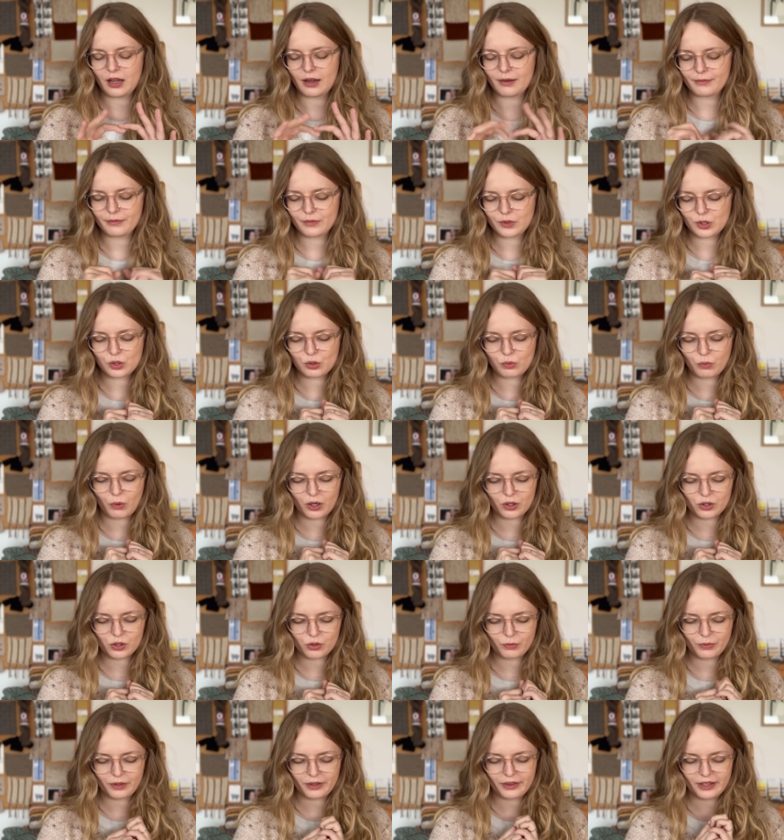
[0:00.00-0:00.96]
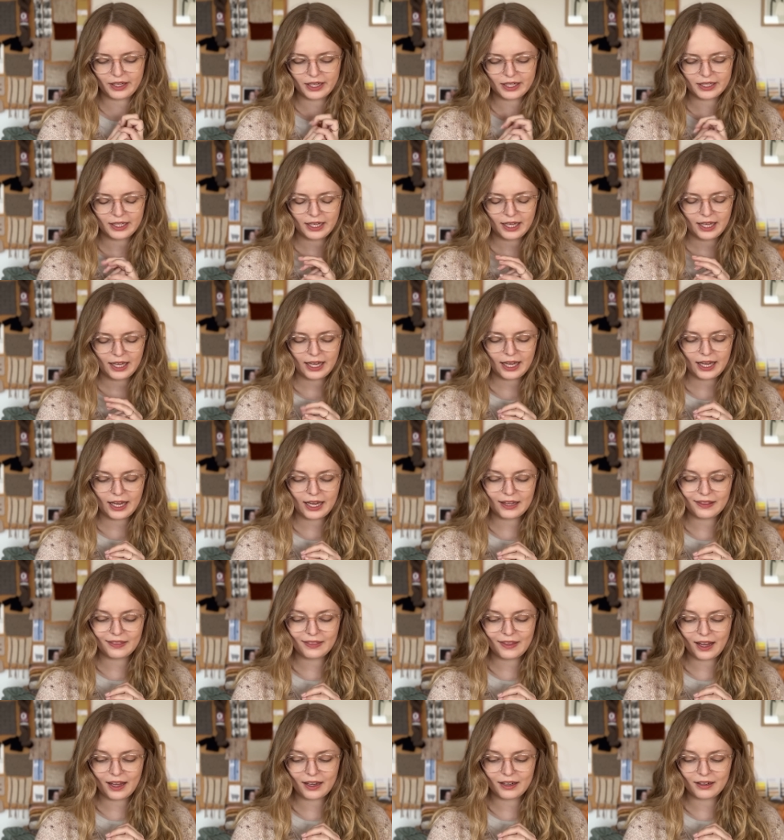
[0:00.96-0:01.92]
swatch with it. And
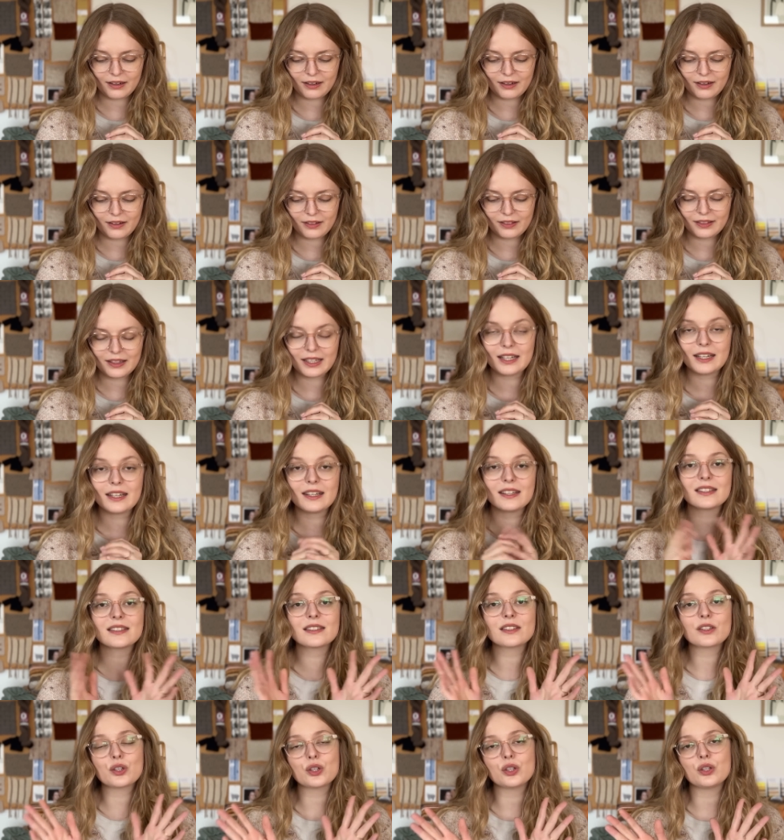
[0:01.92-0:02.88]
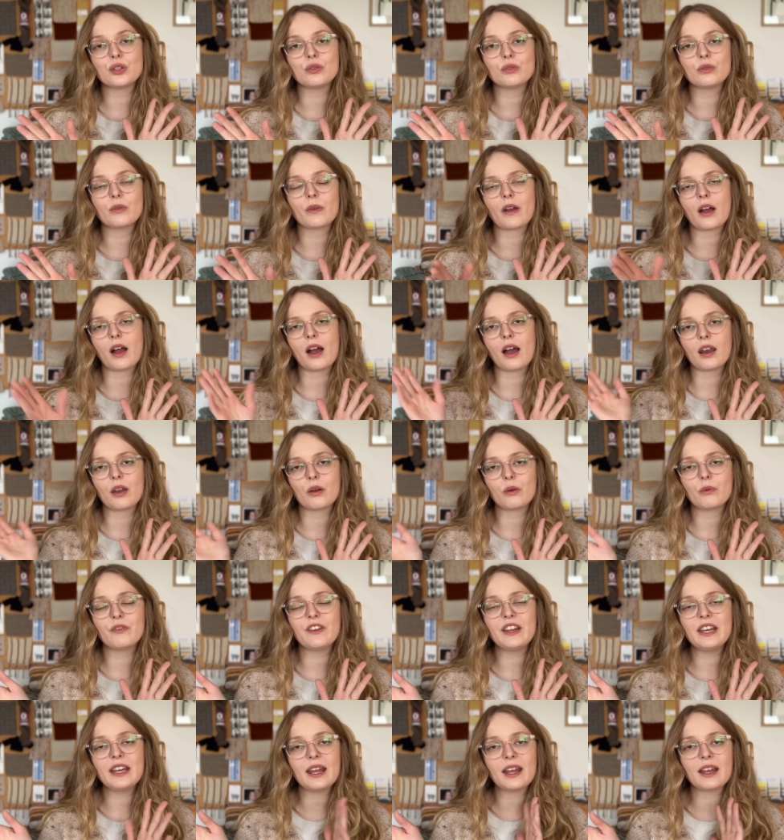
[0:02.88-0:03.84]
then these two, the Hollow
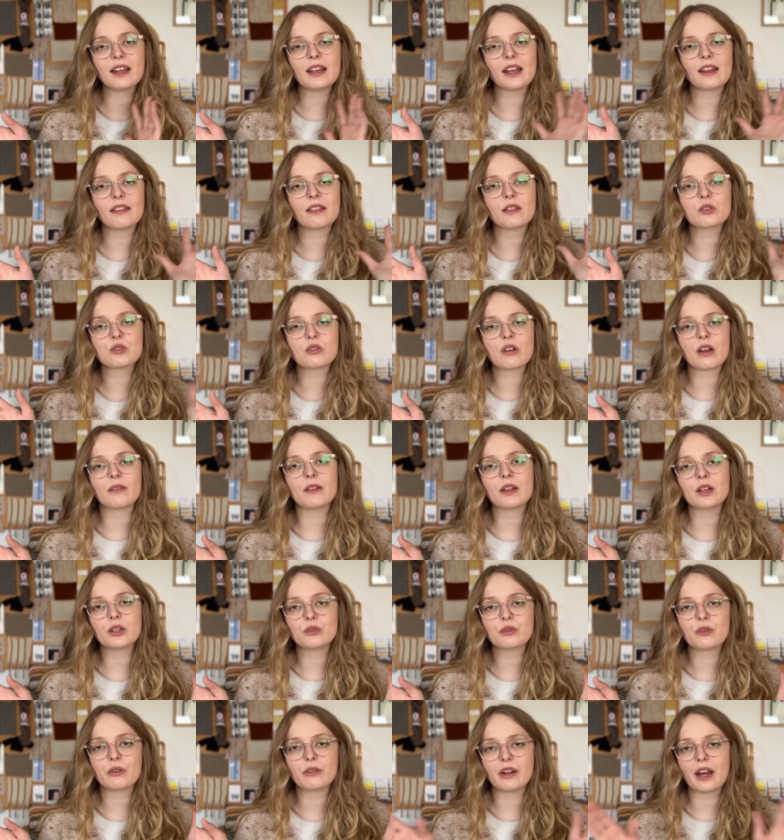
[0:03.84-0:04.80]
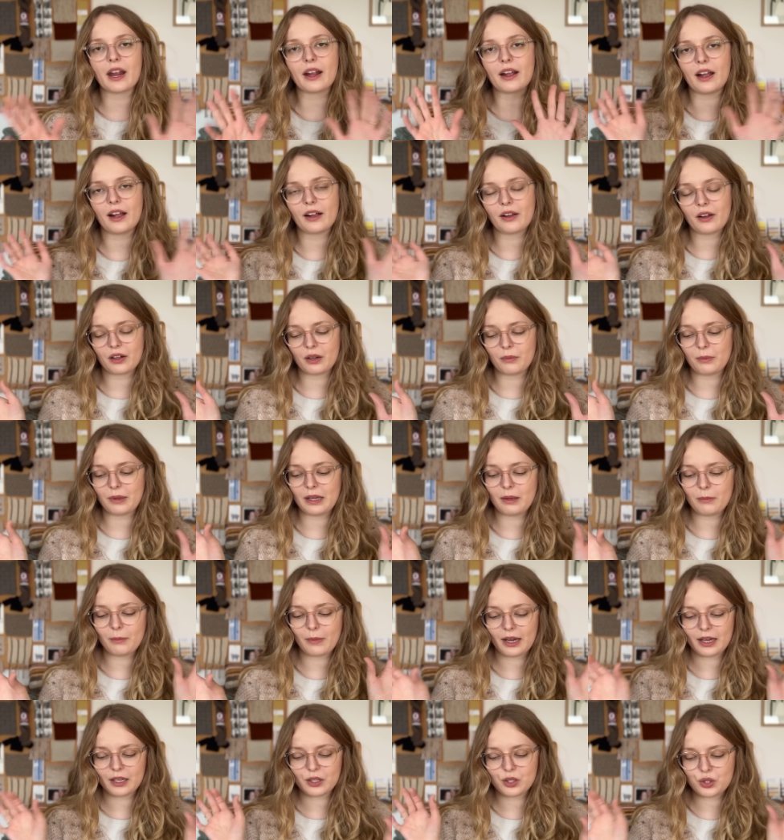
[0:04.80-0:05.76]
V-neck and the Traveler crew neck, are going to be
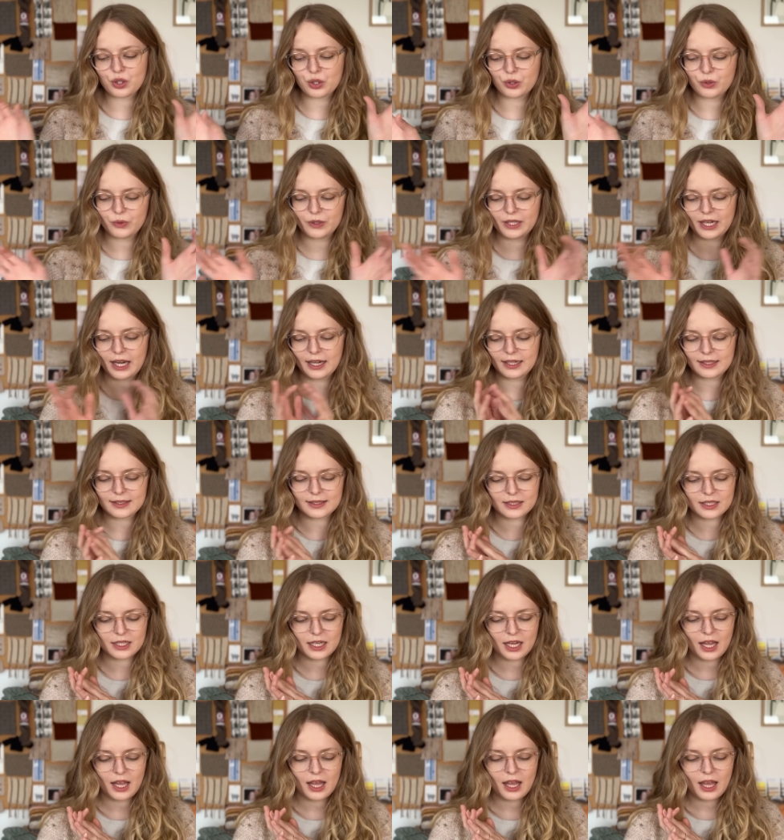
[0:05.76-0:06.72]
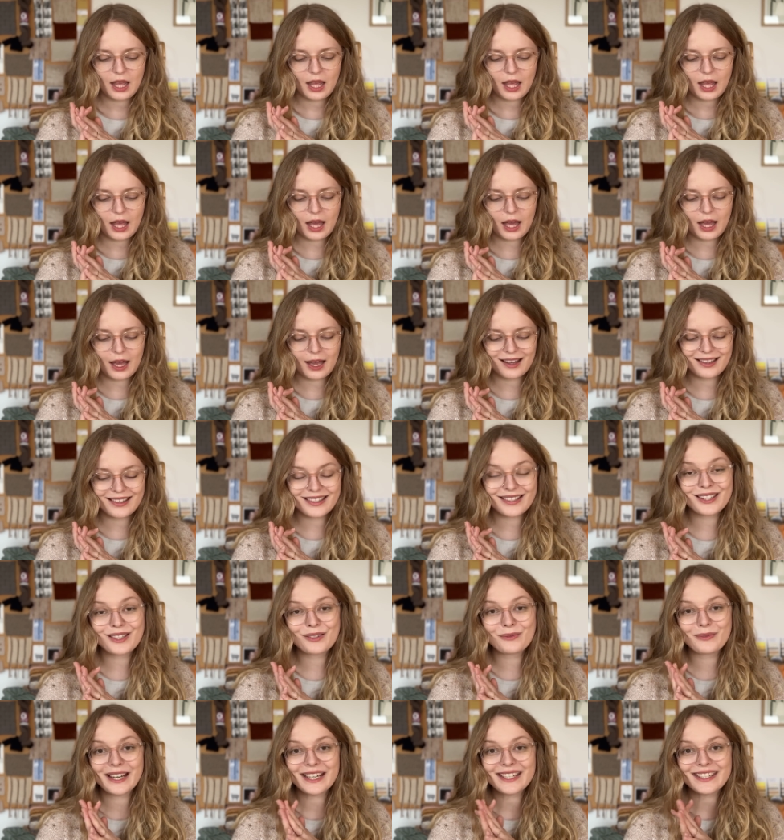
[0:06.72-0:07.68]
my two next
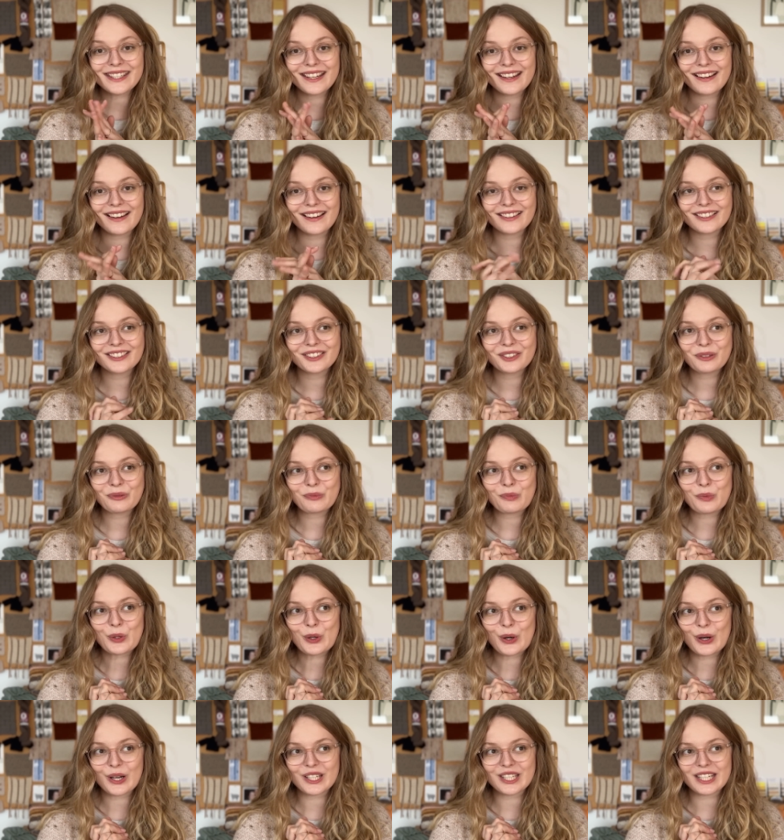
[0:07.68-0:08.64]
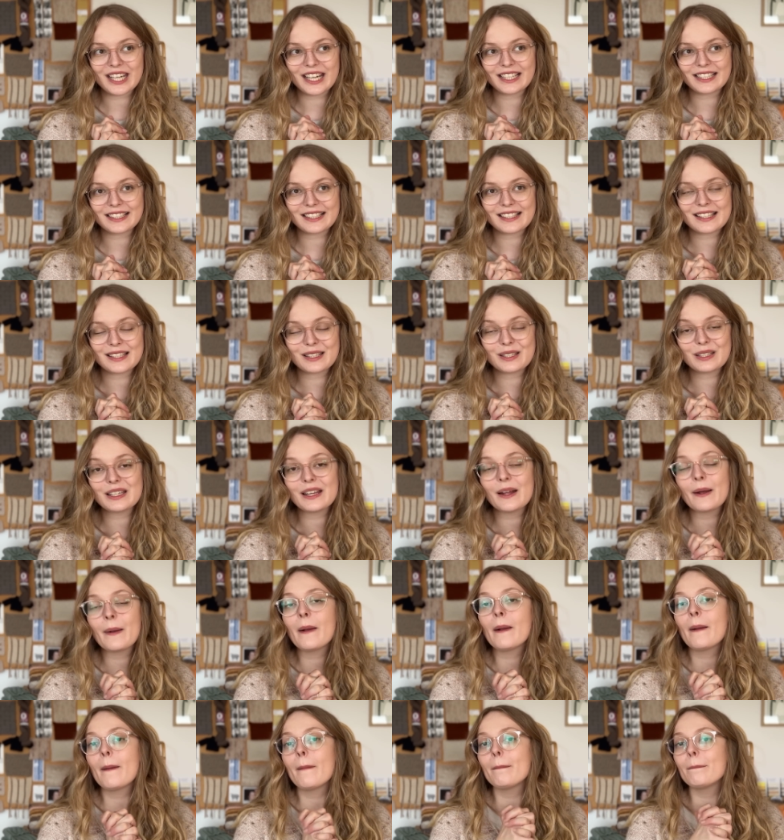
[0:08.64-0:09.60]
sweater projects
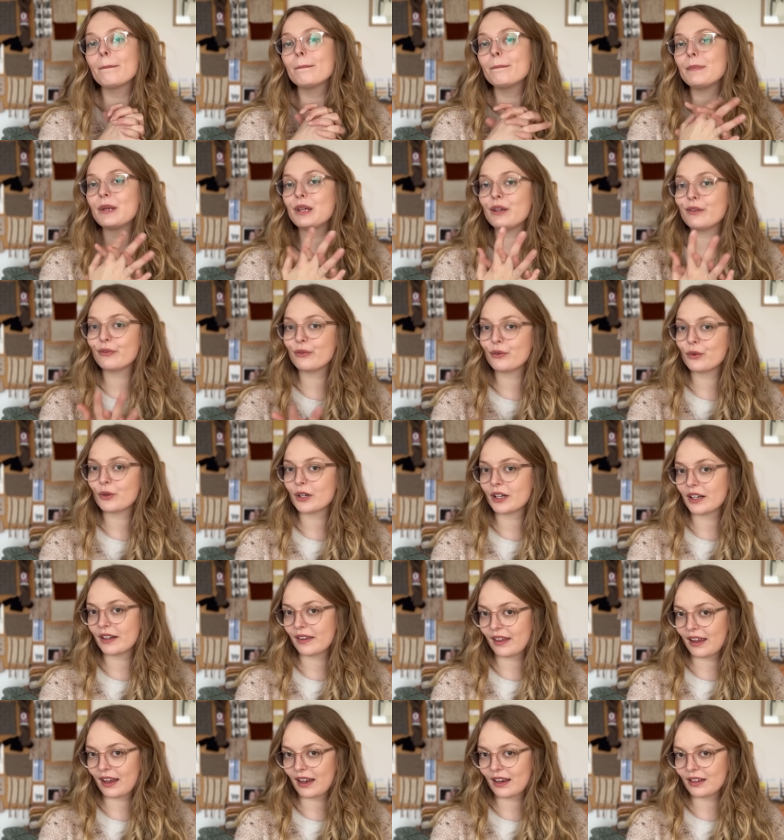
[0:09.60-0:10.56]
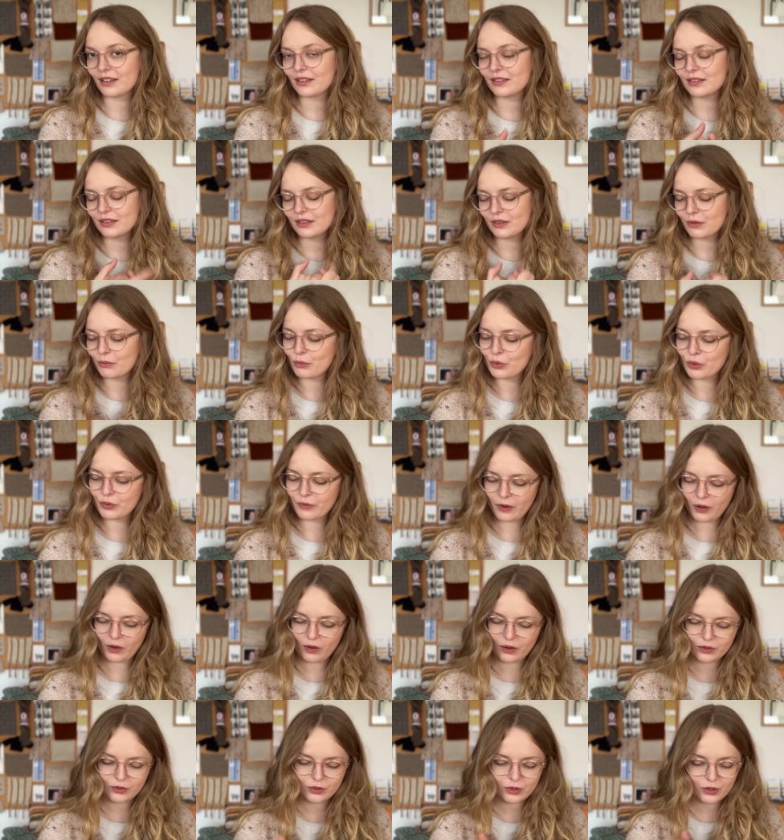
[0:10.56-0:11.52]
before then moving
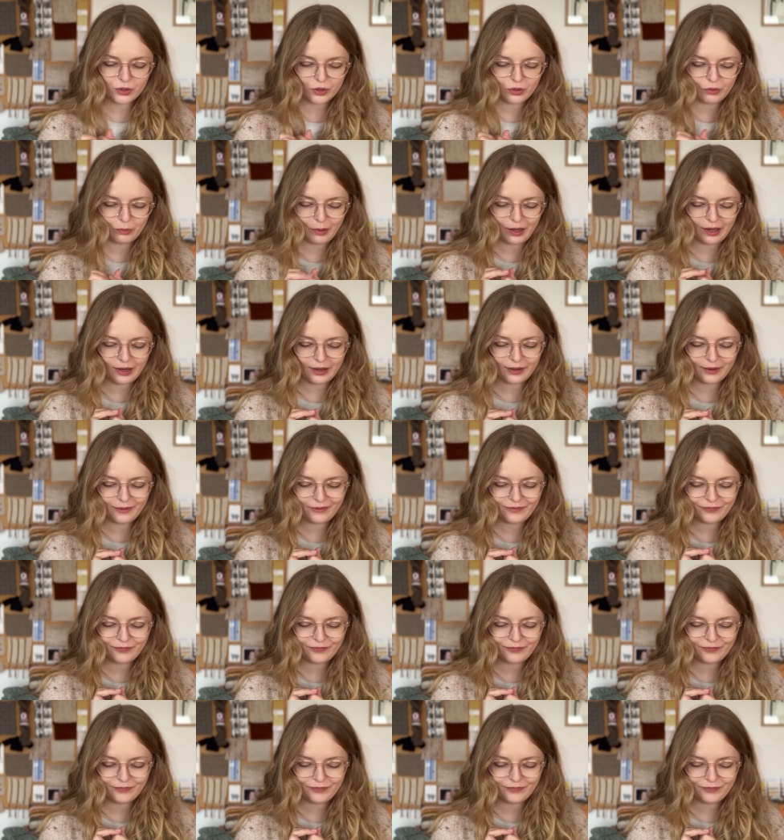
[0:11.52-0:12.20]
on to my